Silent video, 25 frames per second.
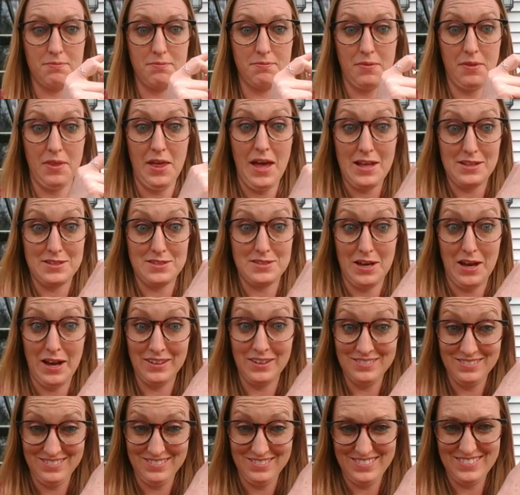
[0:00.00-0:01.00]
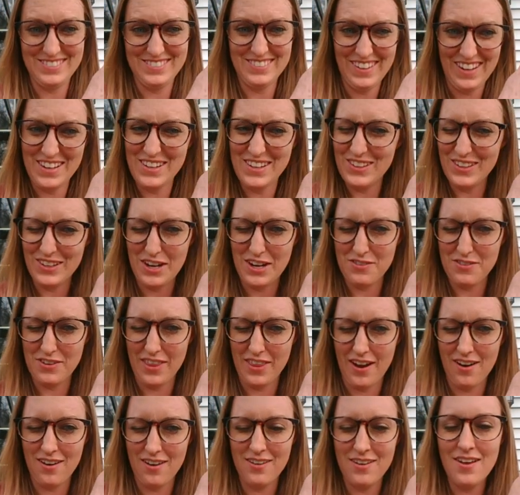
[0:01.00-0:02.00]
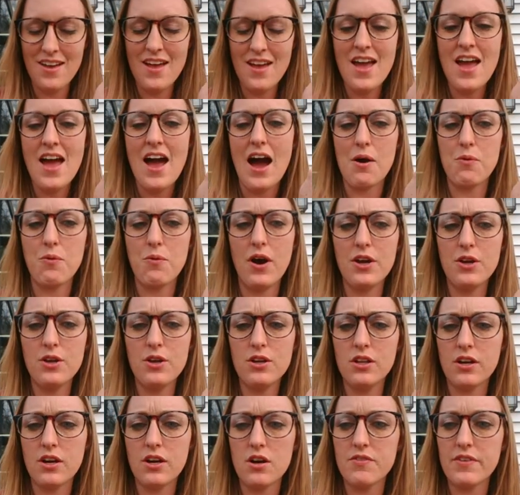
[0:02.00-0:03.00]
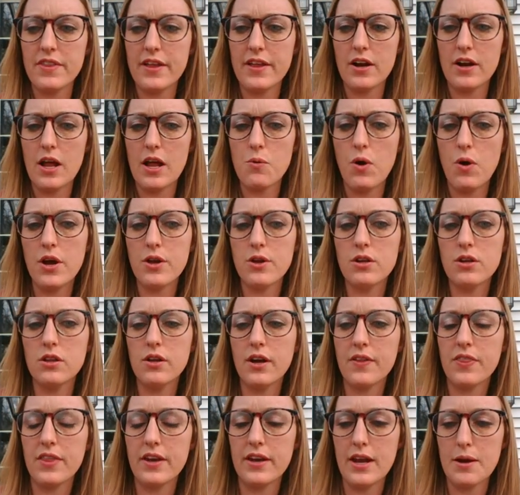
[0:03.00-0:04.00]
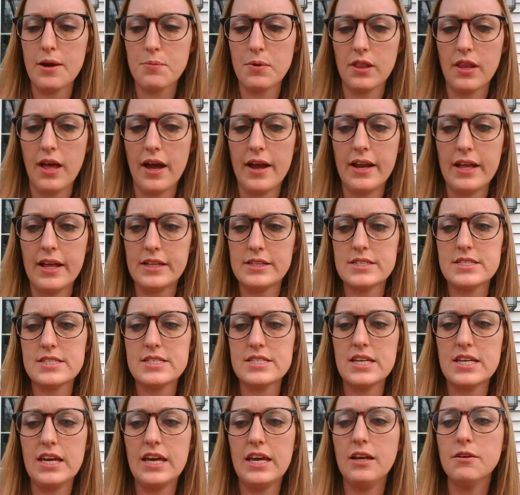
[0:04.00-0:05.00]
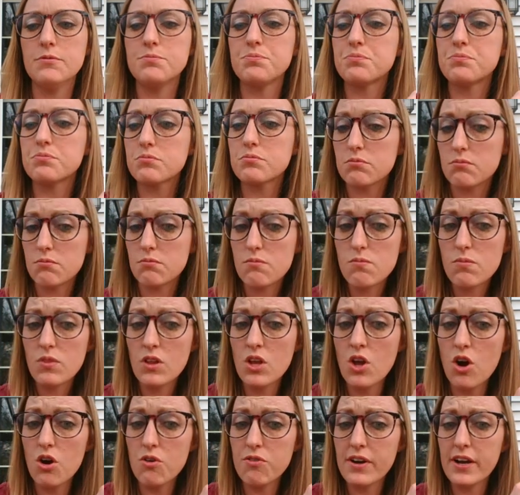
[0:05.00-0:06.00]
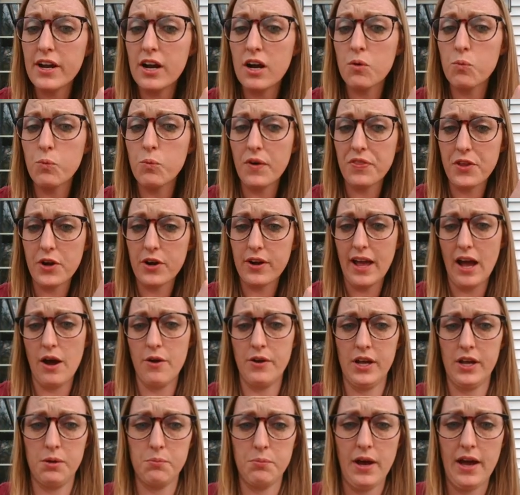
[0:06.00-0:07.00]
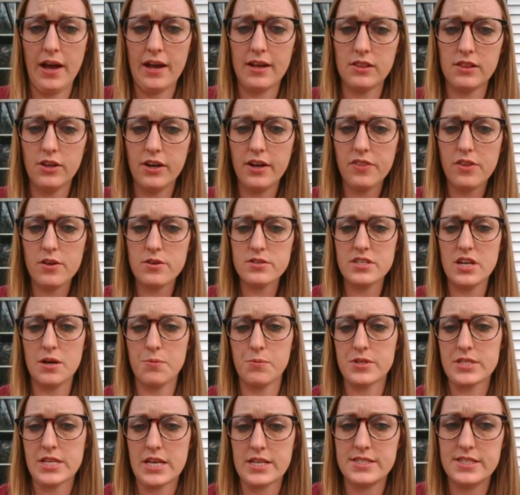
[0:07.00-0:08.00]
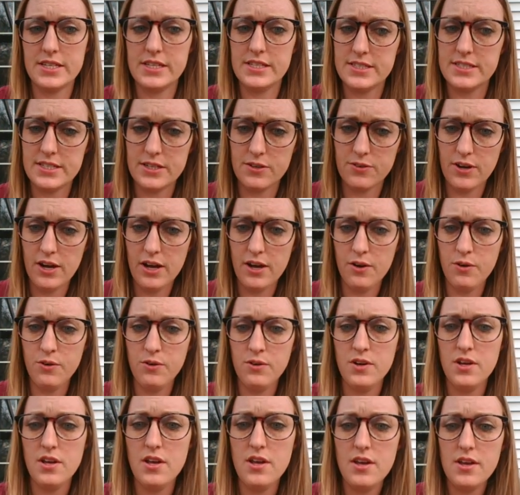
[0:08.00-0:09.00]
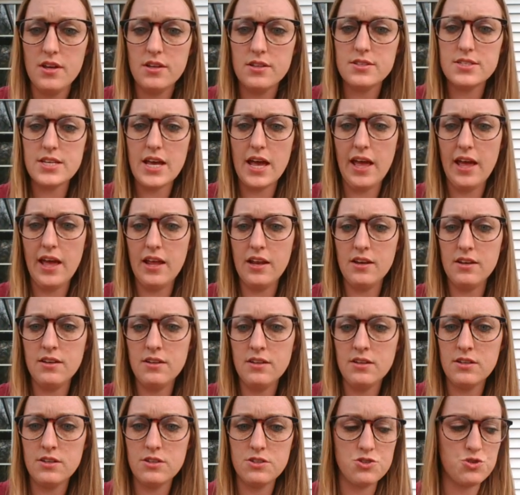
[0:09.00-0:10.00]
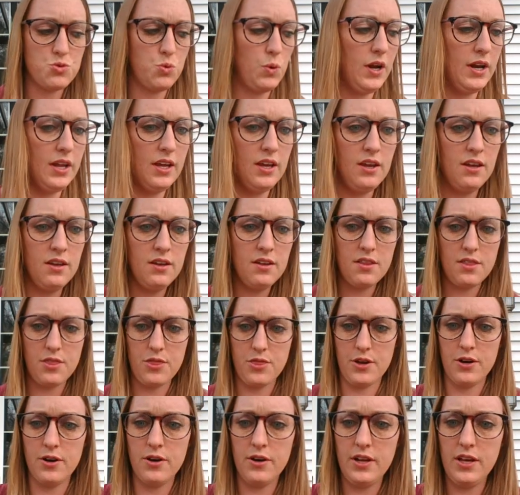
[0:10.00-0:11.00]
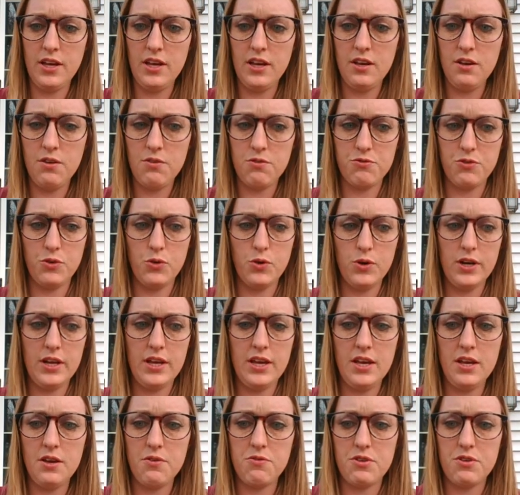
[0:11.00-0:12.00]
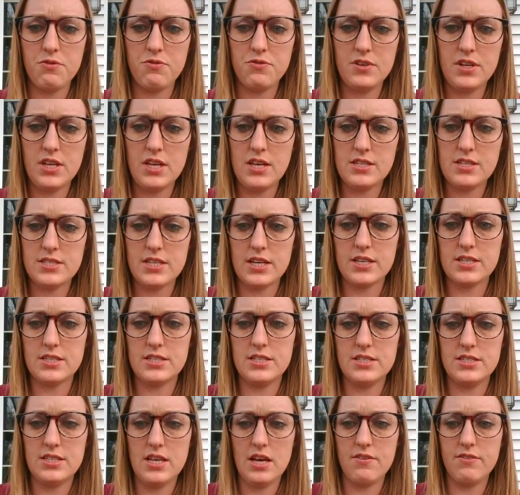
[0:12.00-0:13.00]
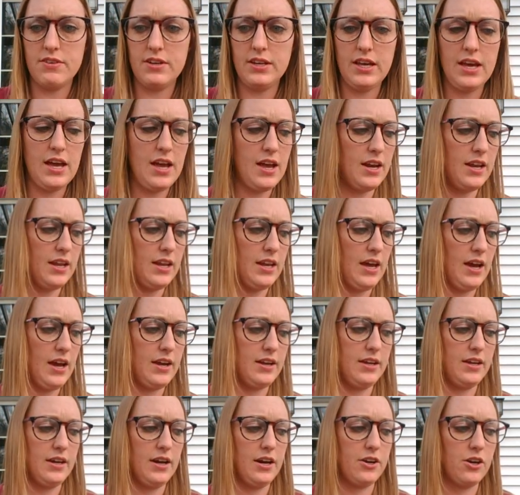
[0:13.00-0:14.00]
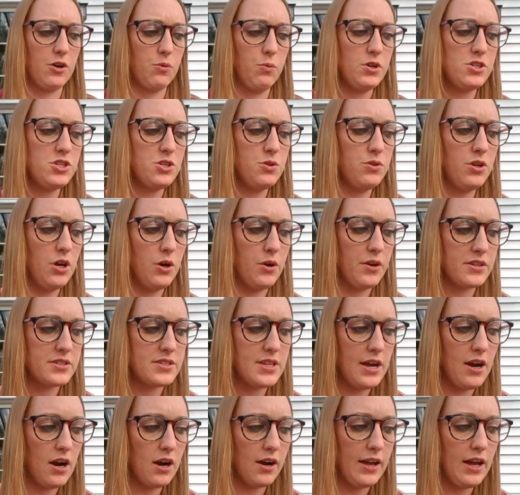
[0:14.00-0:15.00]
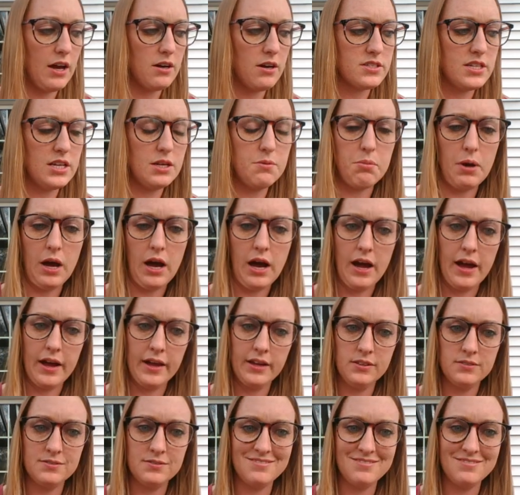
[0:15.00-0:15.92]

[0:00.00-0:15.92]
that side, can you look over there? I want you to look over there and I want you to look at the number line and see over here what they're counting by. Look at those numbers. I see 0, 10, 20, 30, 40, 50, 60, 70, 80, 90, 100. What do you notice? They are counting by